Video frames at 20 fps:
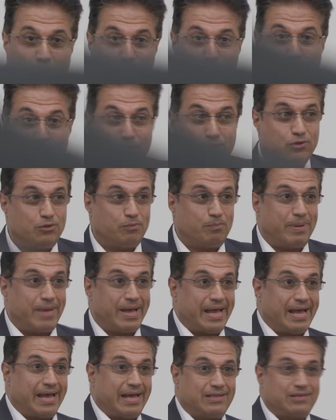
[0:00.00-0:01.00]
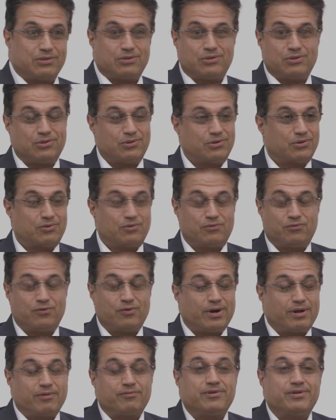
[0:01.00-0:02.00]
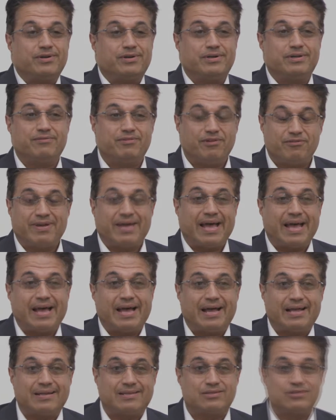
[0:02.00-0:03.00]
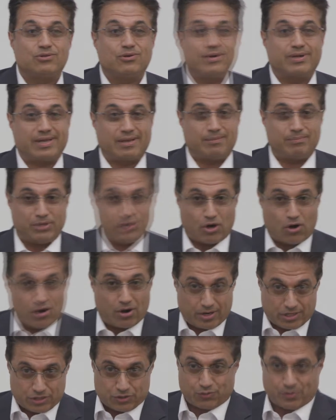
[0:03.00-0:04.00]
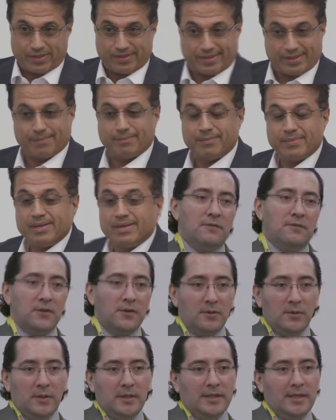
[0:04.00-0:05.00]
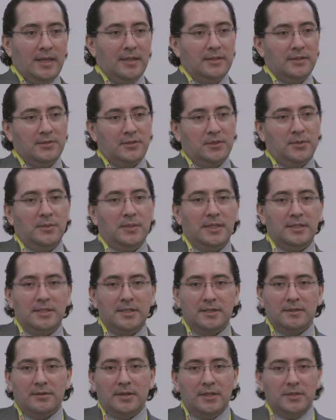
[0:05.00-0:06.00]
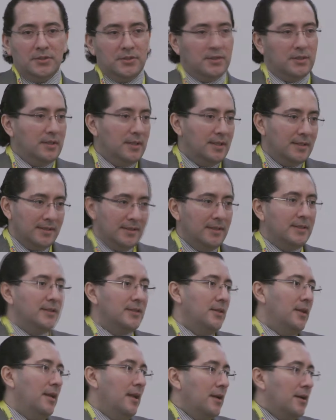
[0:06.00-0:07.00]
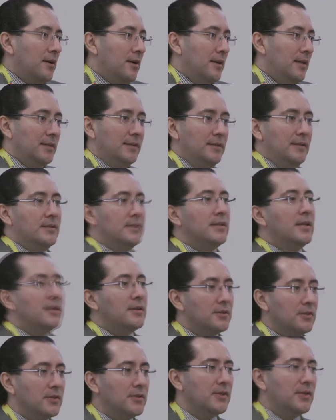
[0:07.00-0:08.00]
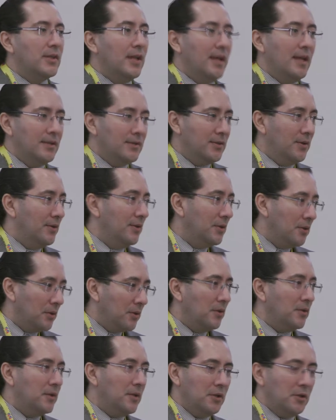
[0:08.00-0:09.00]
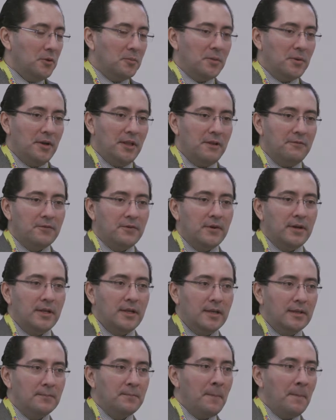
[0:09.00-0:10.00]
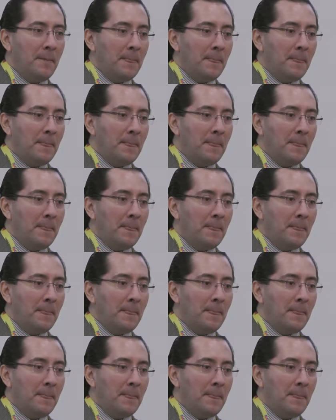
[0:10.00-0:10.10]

Good, bad, or whatever they've had, so I can be honest with them. Photovoltaic distributed generation is, is here and is here to stay, is going to continue proliferating.